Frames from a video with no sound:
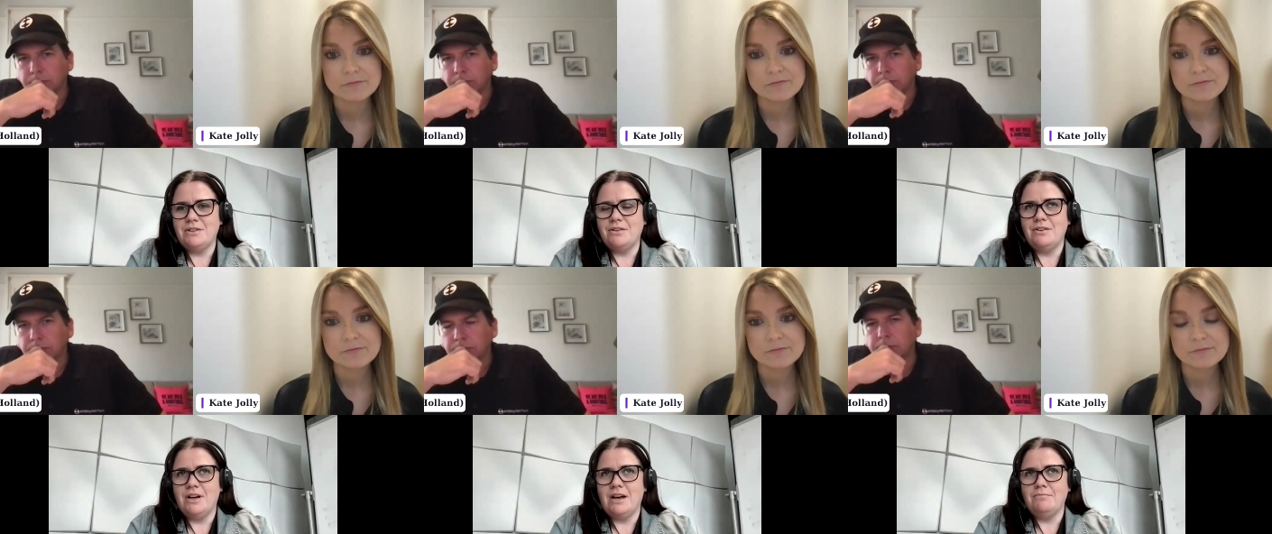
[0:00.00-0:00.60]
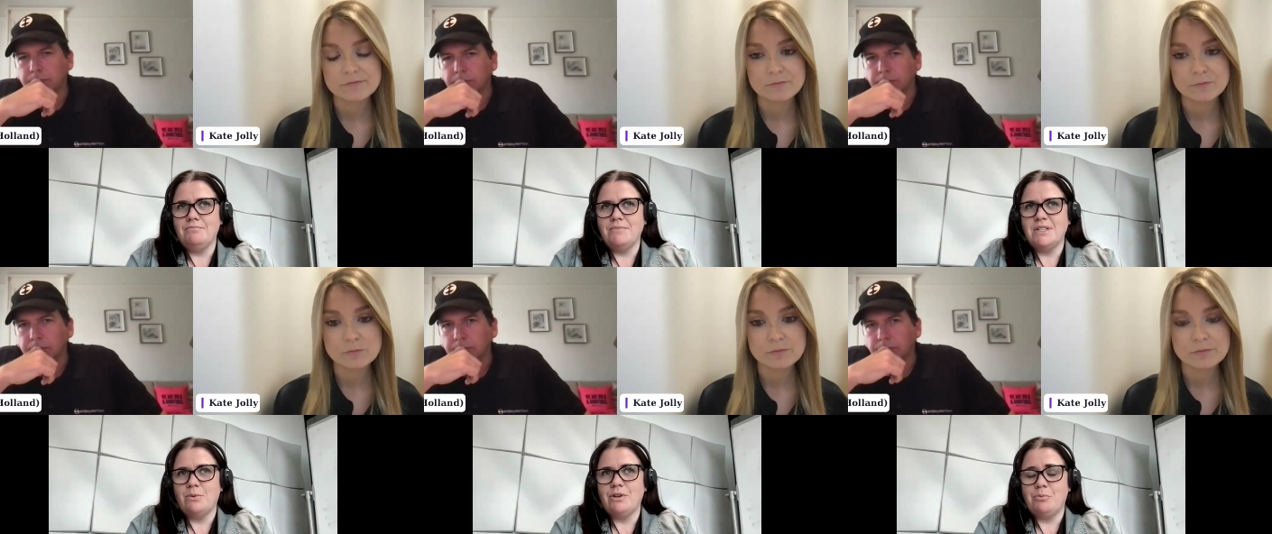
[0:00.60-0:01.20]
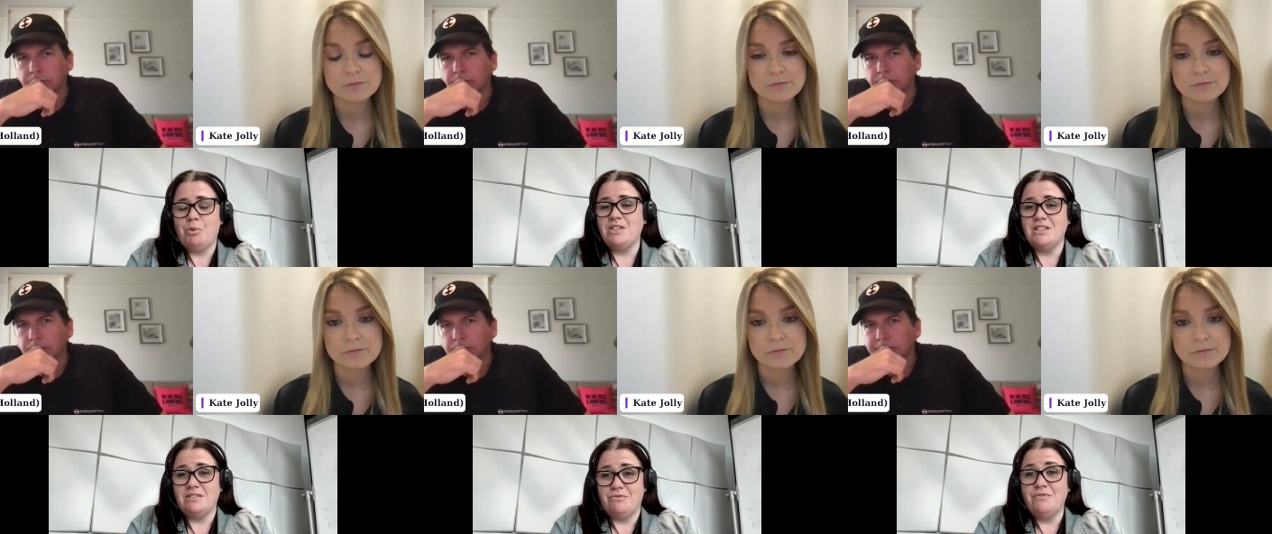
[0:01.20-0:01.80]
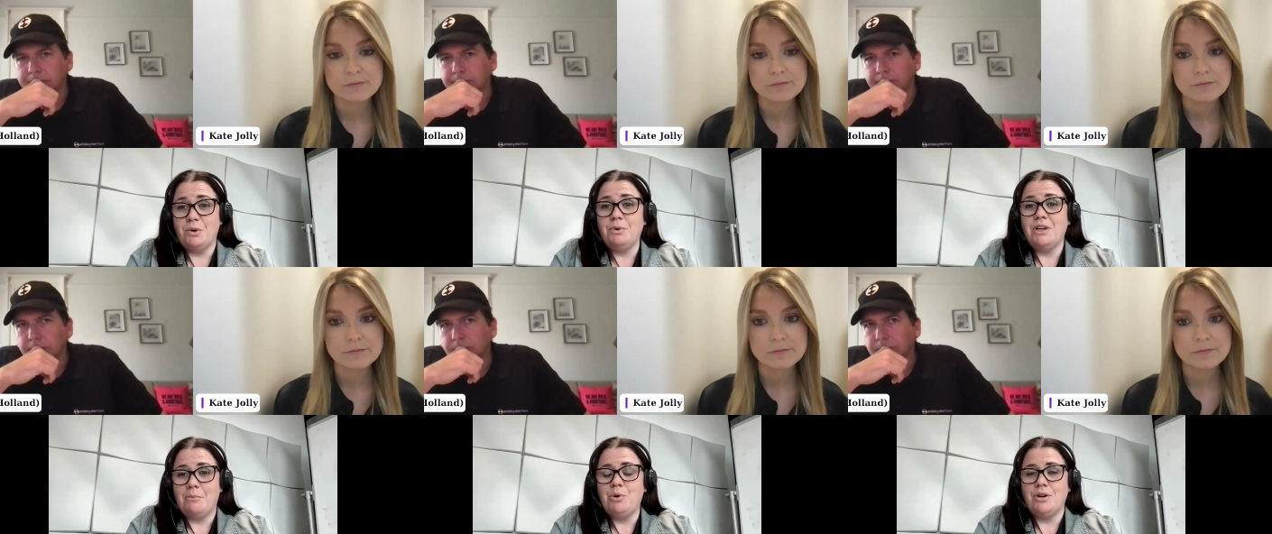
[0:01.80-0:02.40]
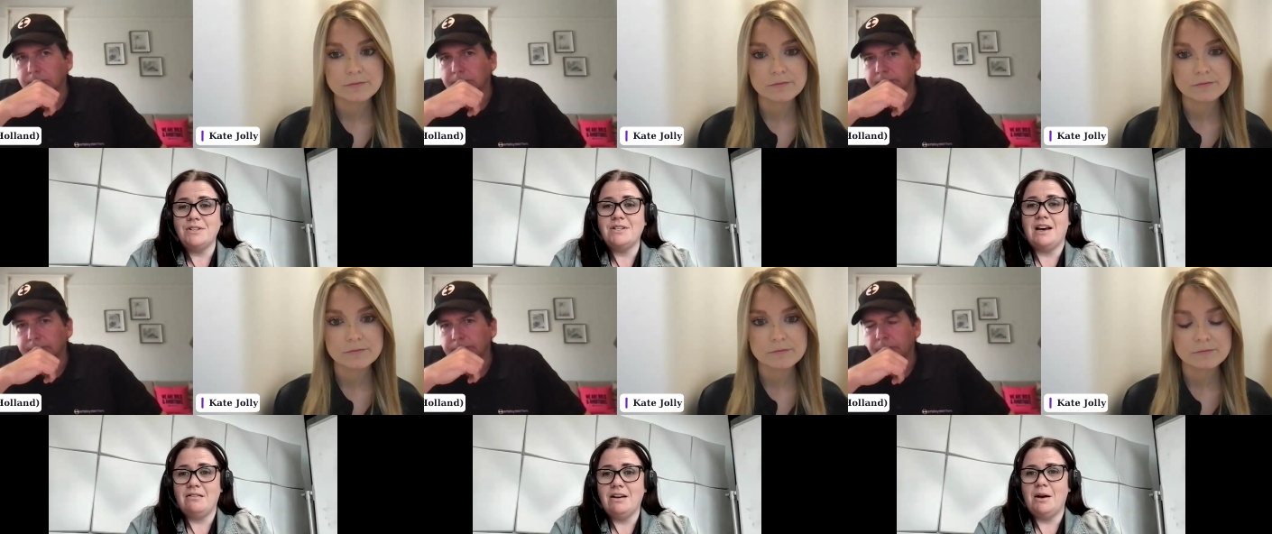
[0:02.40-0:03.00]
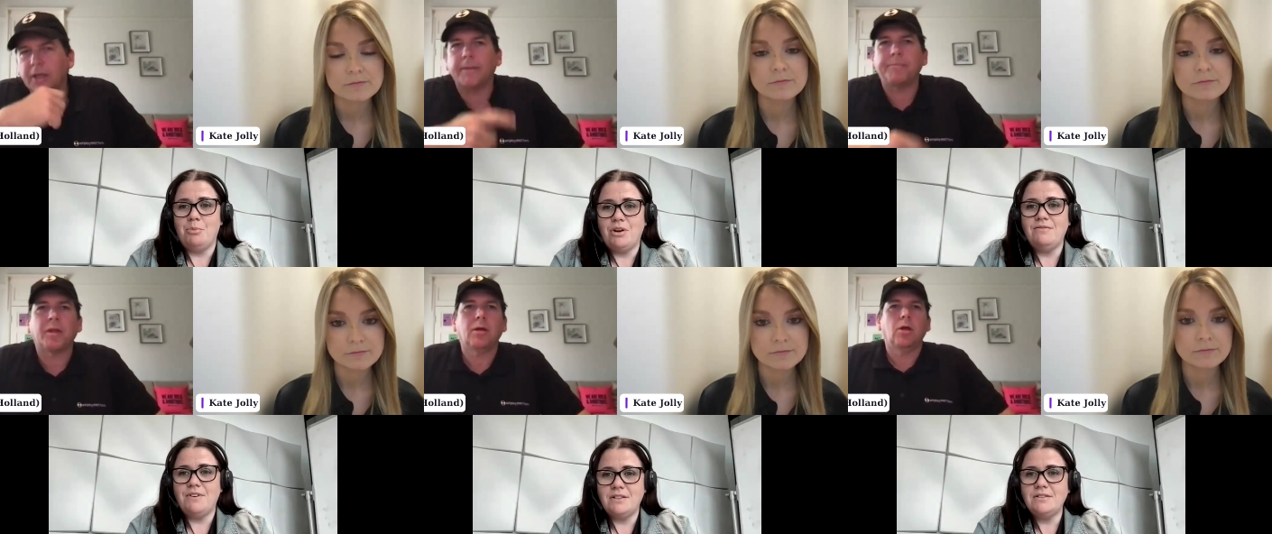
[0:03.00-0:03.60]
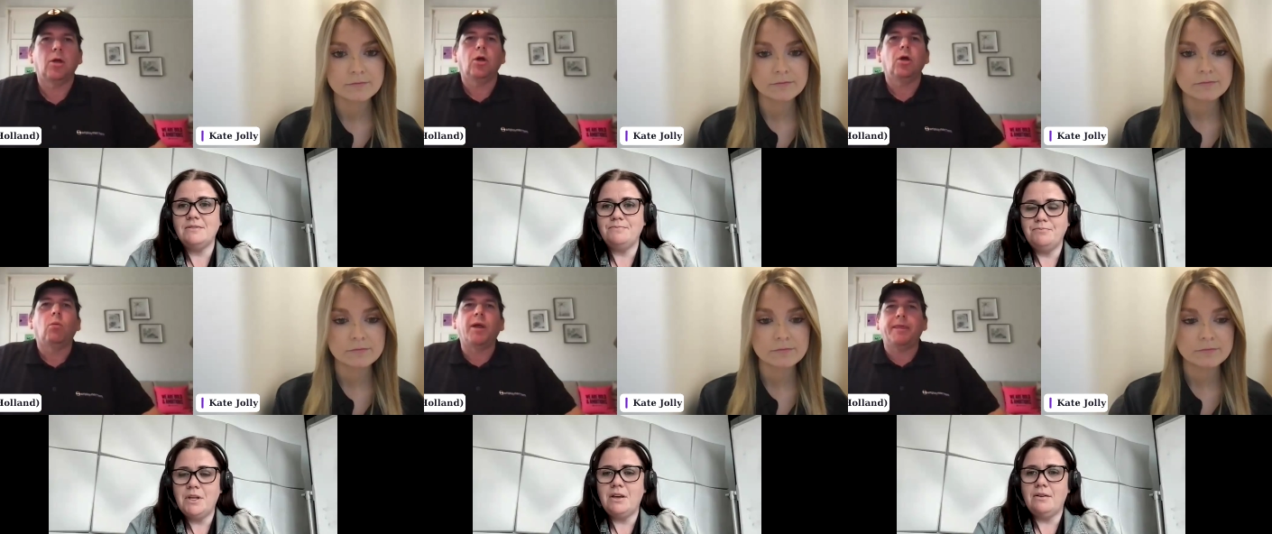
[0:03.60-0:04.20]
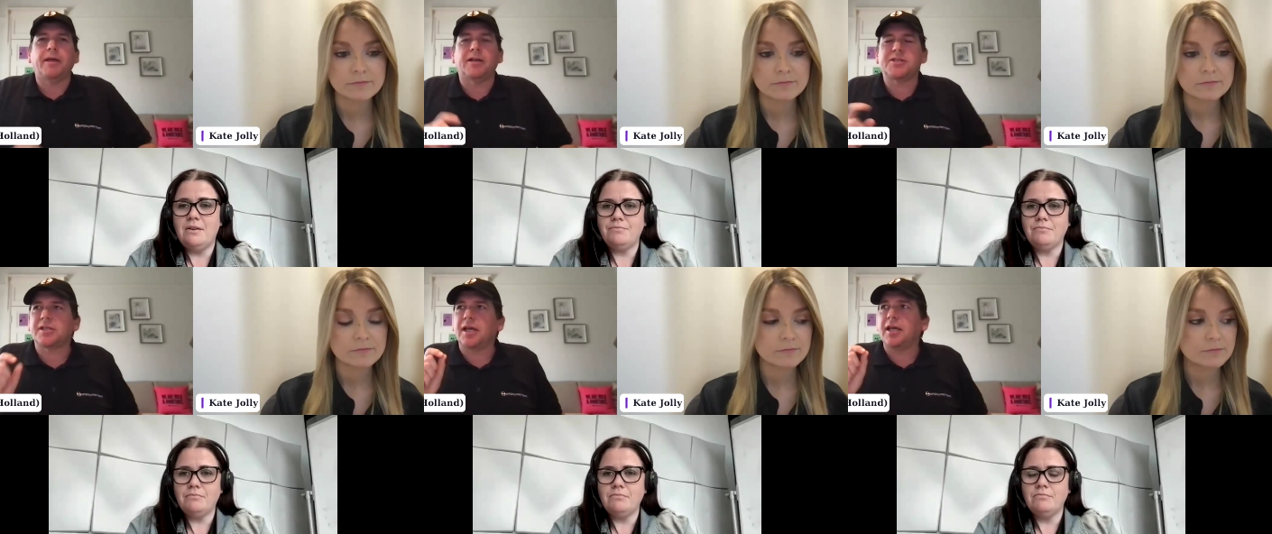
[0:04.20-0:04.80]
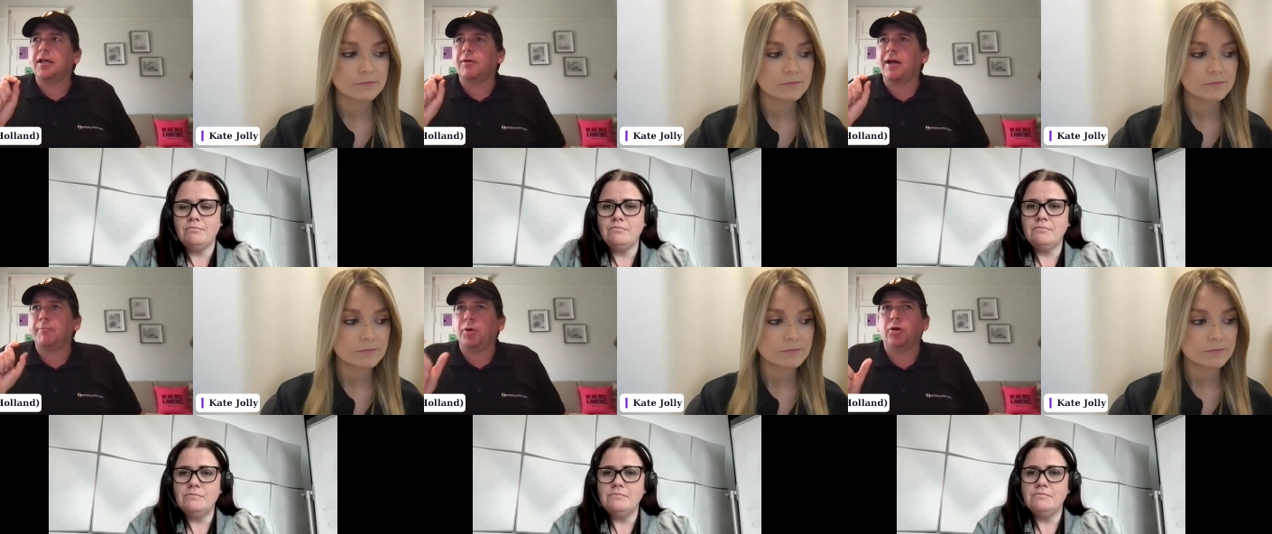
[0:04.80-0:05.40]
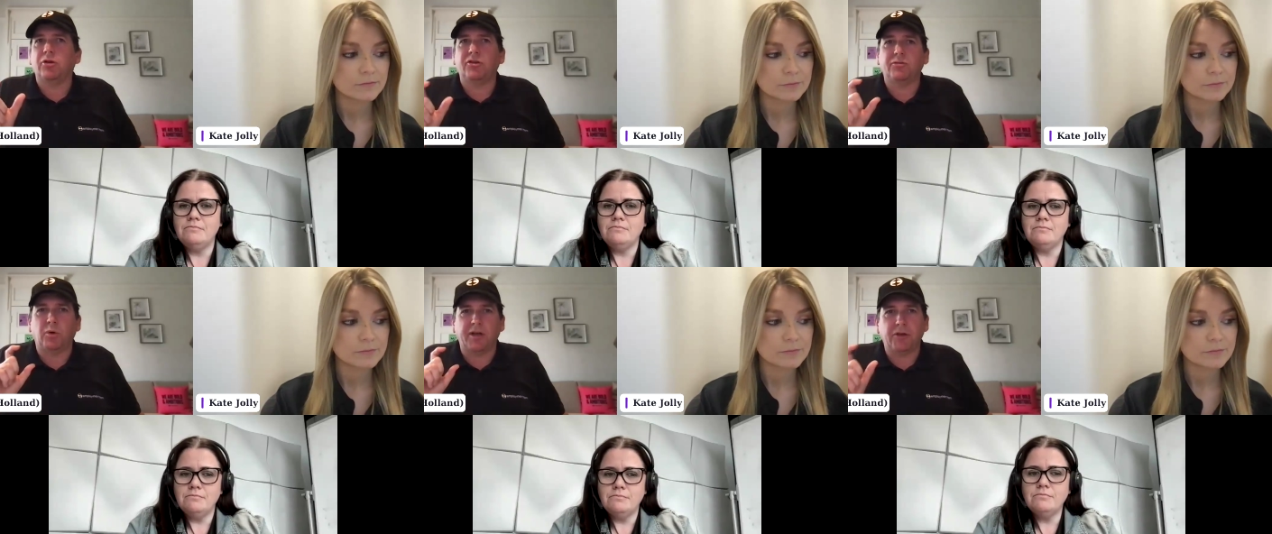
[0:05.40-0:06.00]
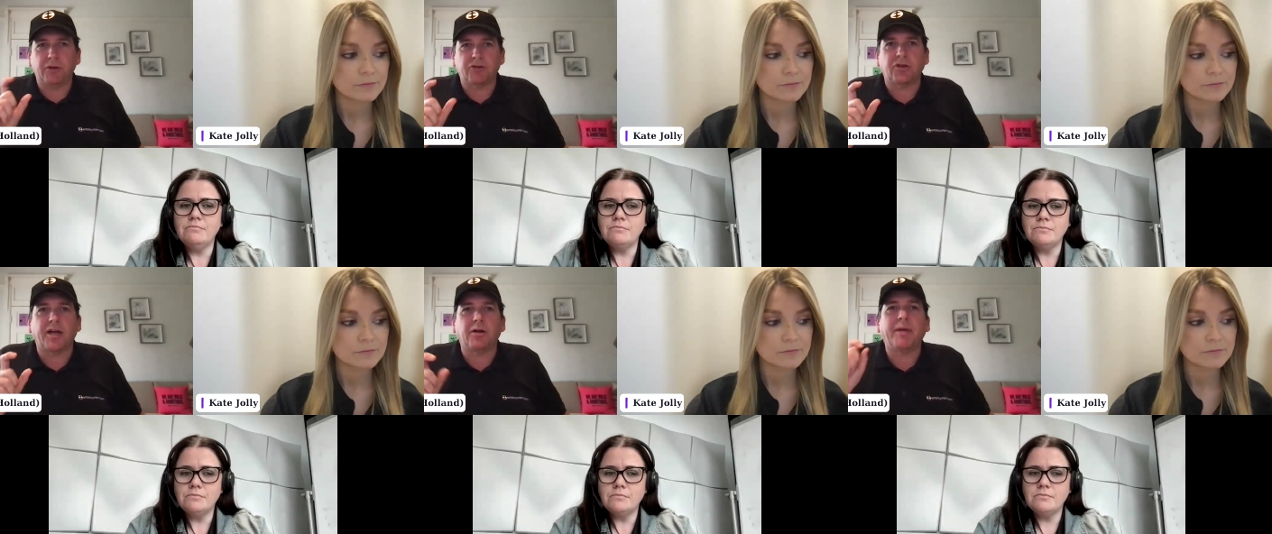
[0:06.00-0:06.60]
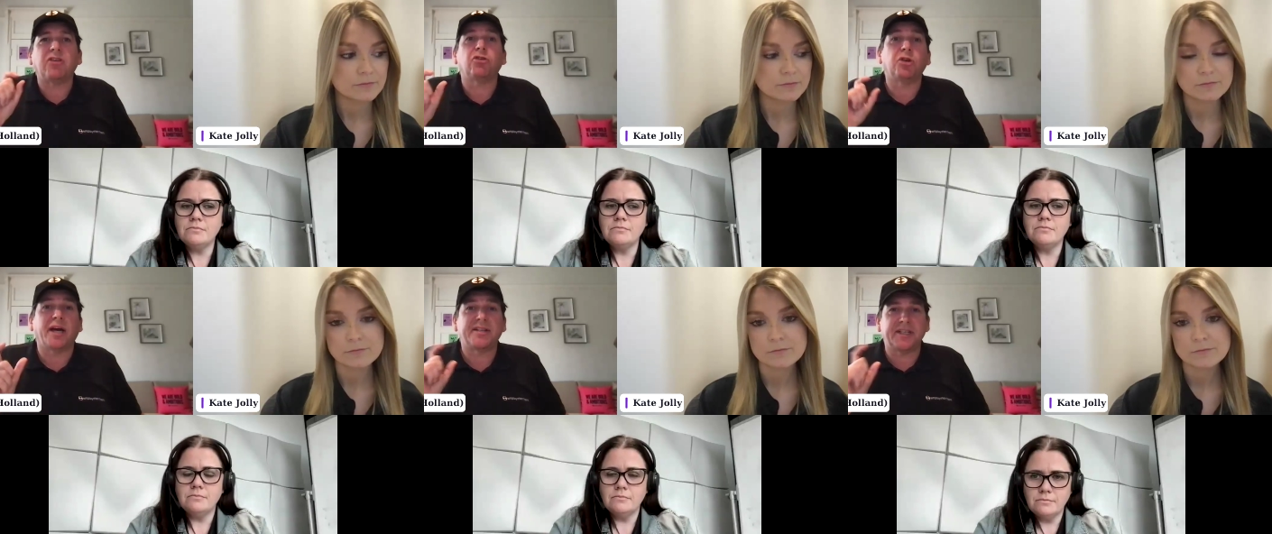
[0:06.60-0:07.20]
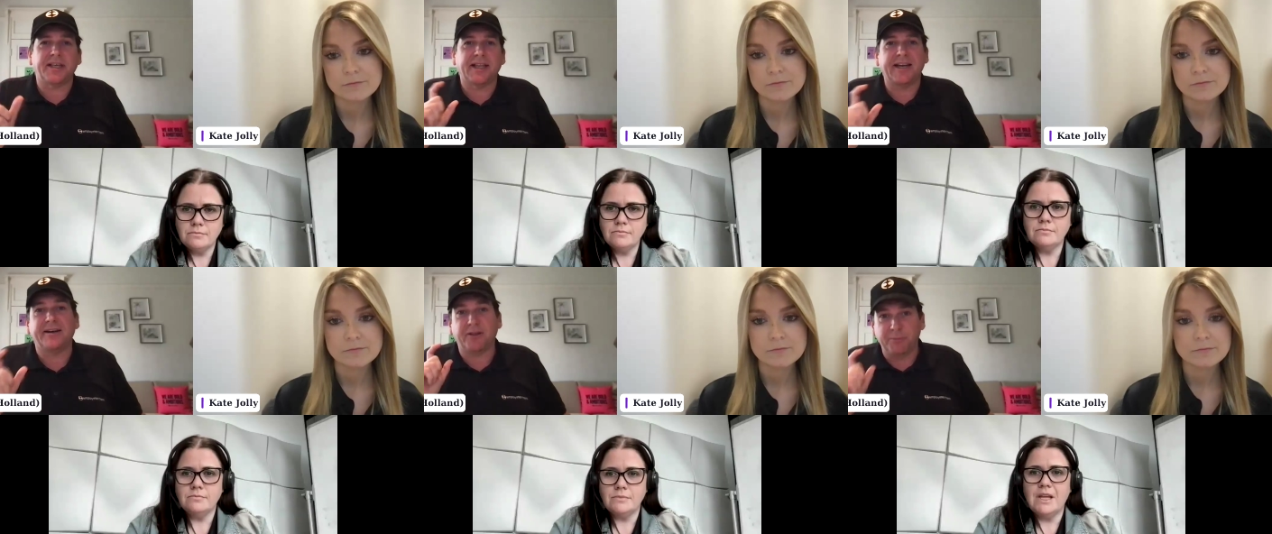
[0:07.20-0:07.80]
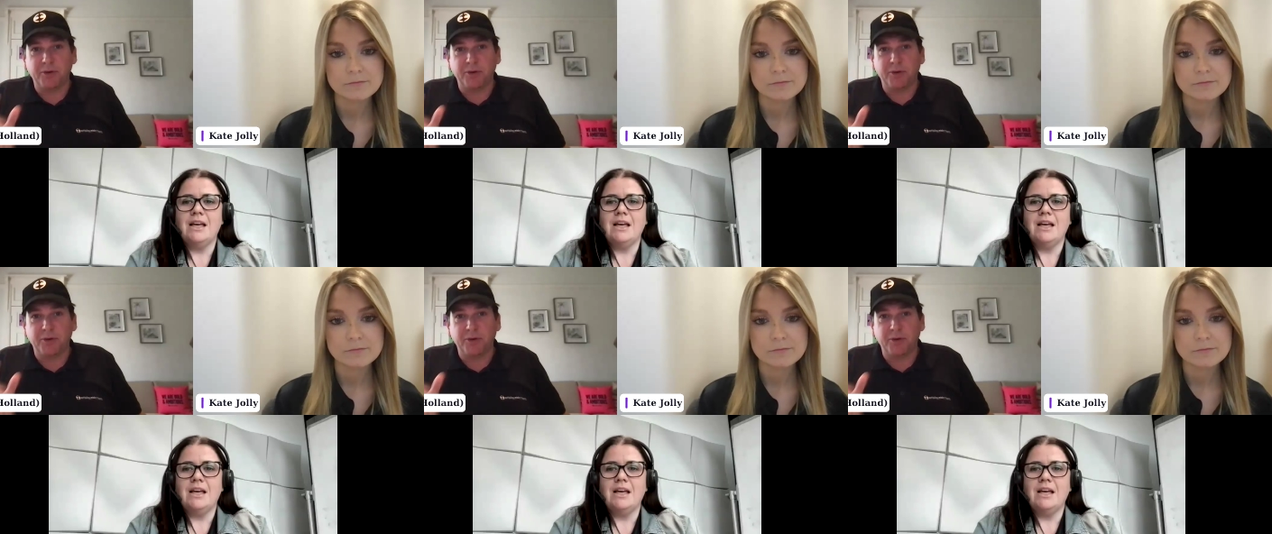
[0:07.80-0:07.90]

Speaker 1: you know um, mm-hmm. so we're in the process of reviewing our perks now and our benefits yeah. One
Speaker 2: thing I'd say around perks is whatever you decide on, make sure you articulate it and